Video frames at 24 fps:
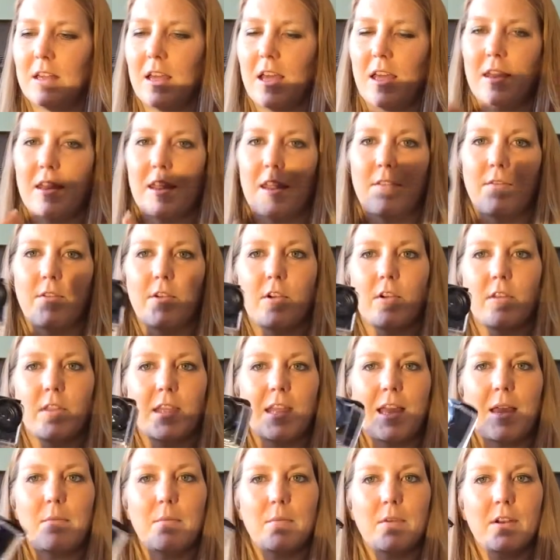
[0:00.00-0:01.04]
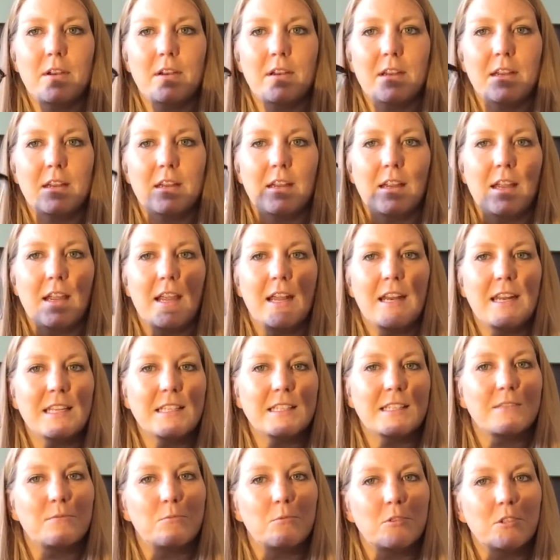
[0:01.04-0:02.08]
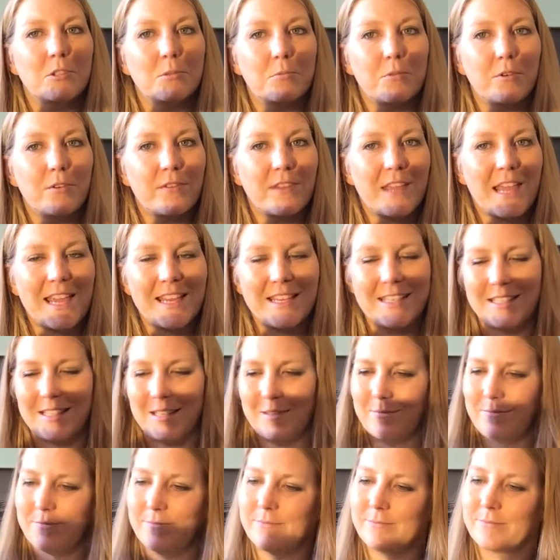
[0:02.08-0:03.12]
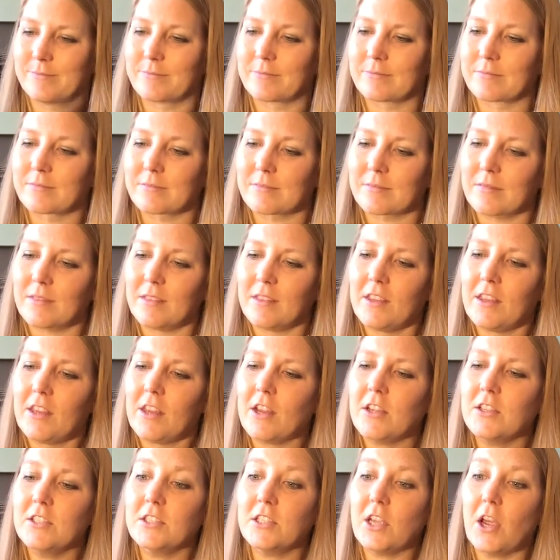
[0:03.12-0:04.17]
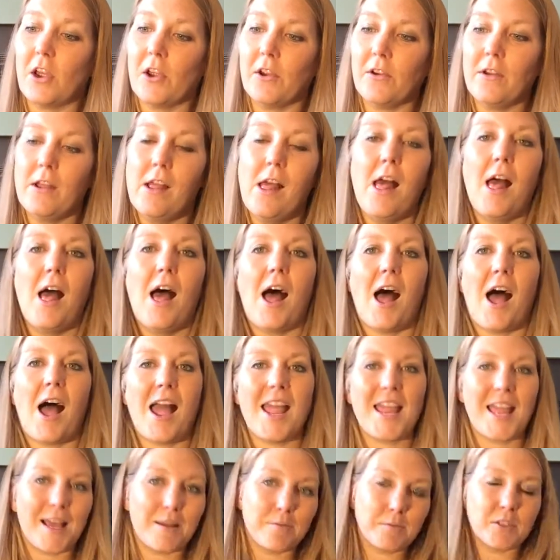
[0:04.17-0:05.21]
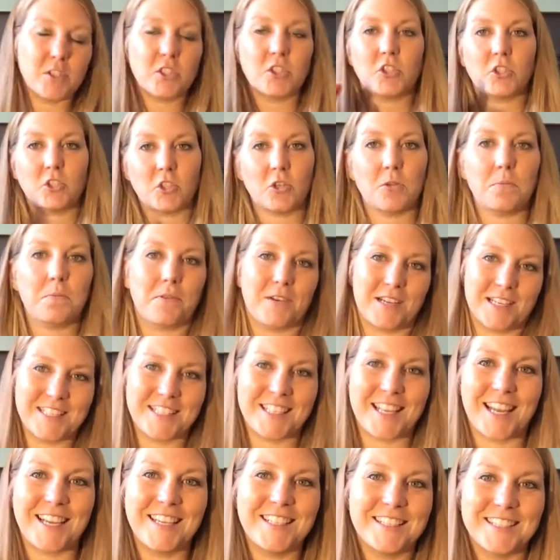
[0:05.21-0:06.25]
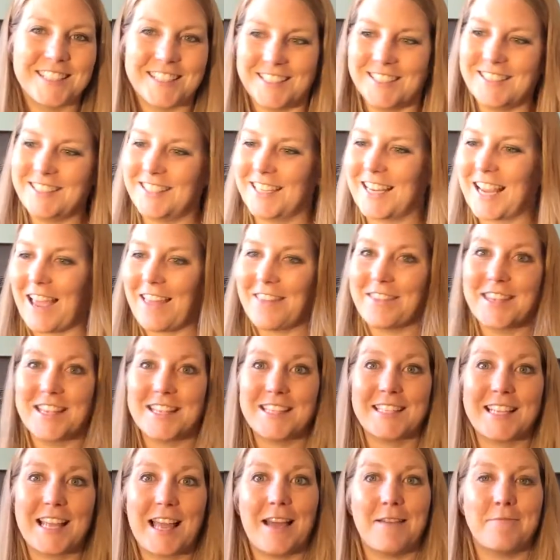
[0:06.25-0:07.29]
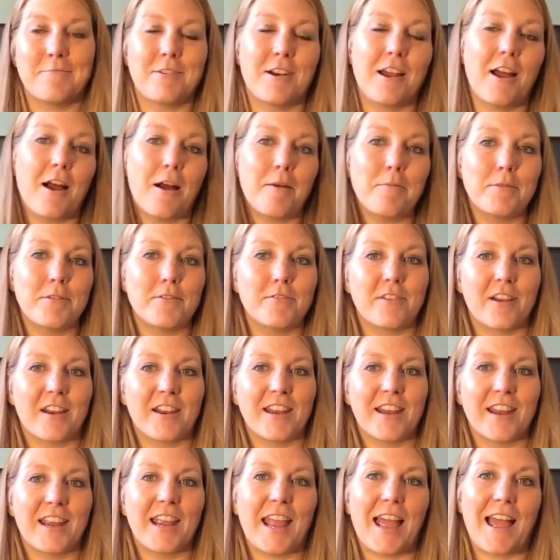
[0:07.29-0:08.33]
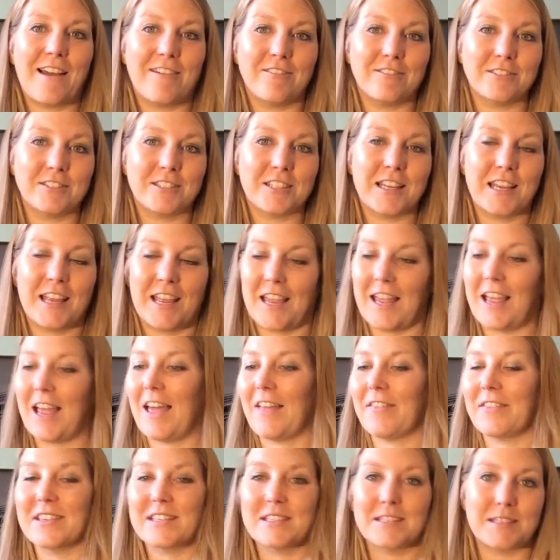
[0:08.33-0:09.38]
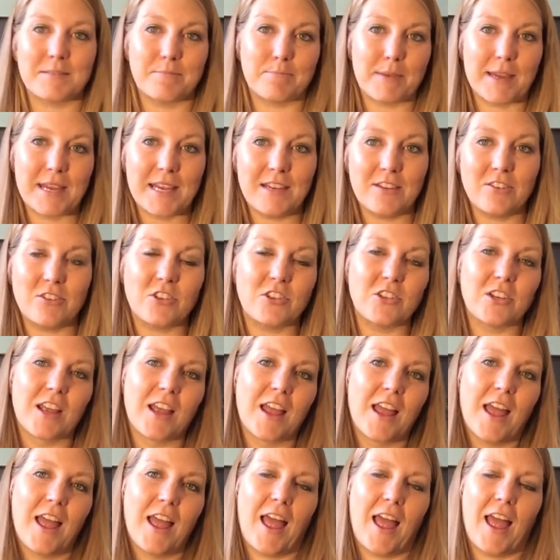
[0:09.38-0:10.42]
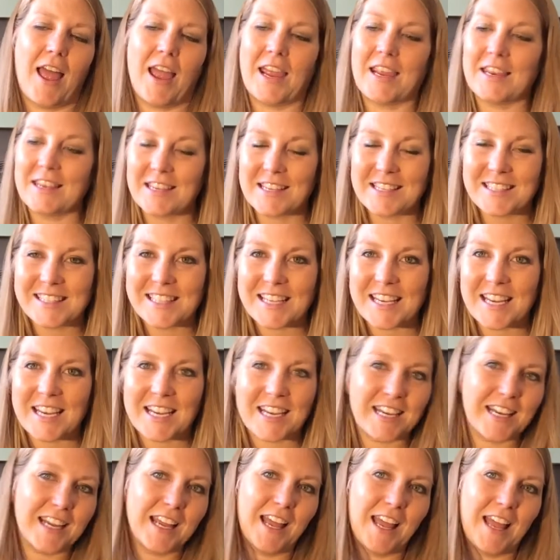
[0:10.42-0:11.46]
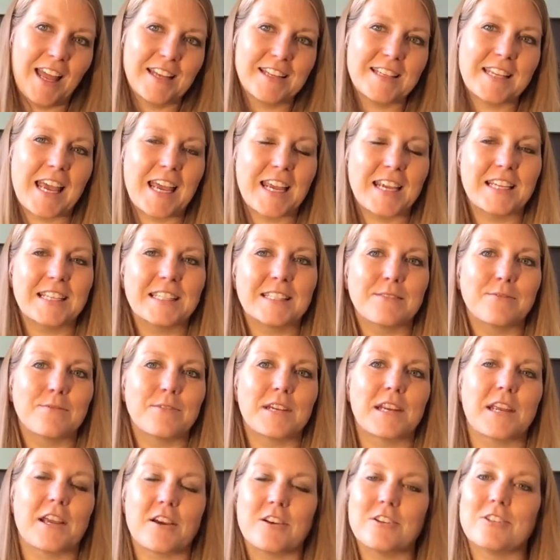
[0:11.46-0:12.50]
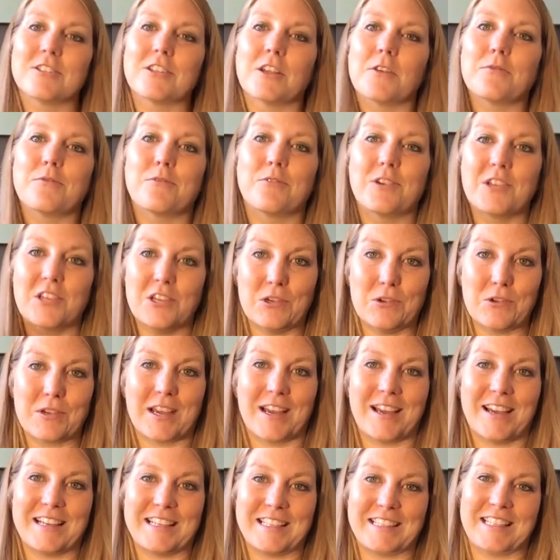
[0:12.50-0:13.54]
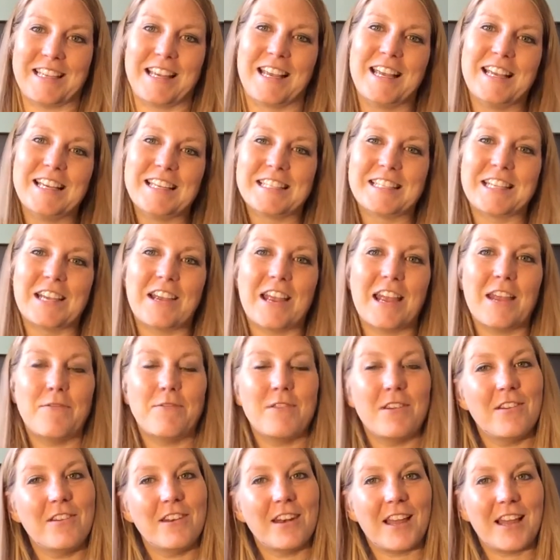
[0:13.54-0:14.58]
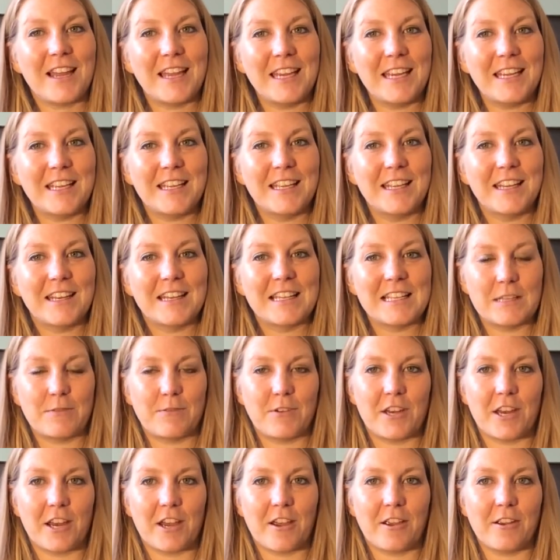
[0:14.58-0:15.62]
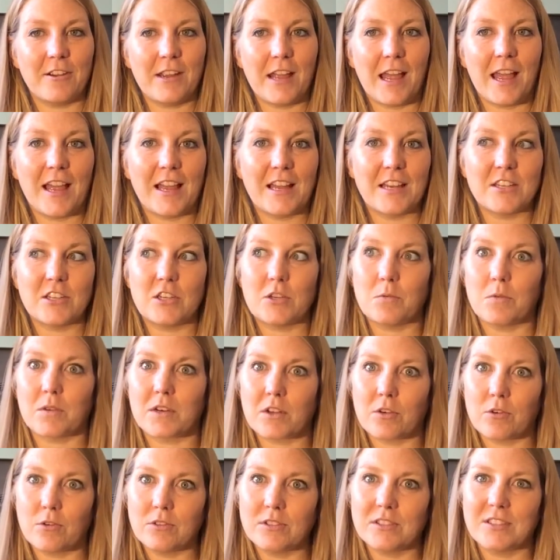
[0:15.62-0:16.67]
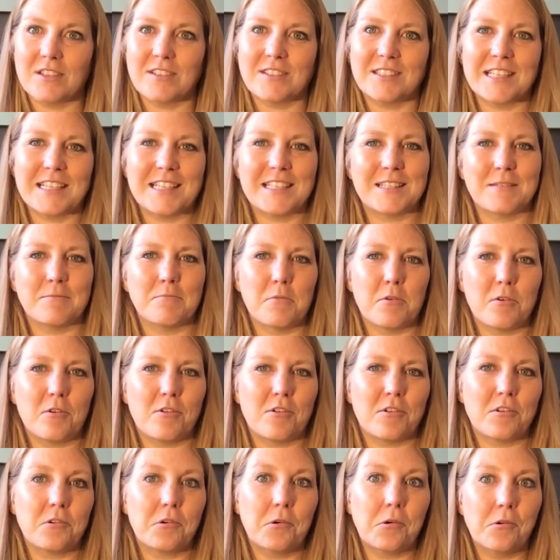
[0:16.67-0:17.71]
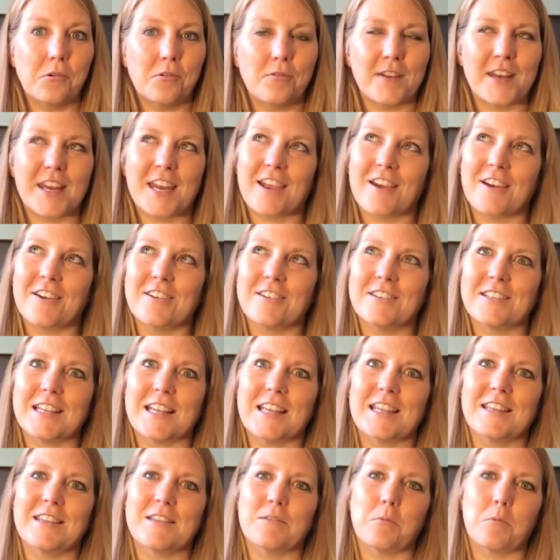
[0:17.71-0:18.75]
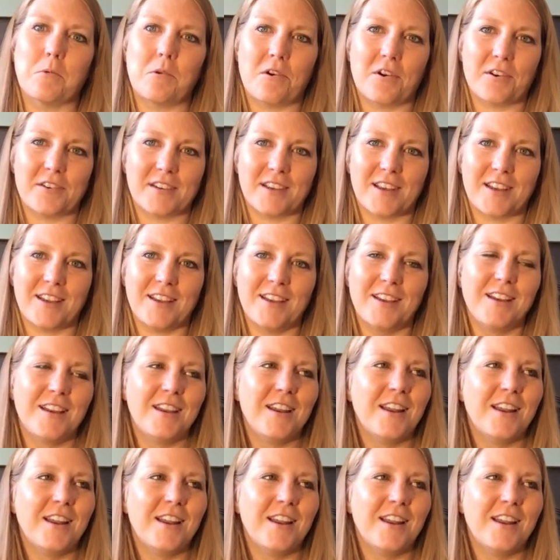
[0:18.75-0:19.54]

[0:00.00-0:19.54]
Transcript: And then we've got the camera in its waterproof case. So I am super excited to get this camera up and running out at the beach, in the sea, taking some videos for you guys. So if you like this video and you want to also see some more cool videos in the water,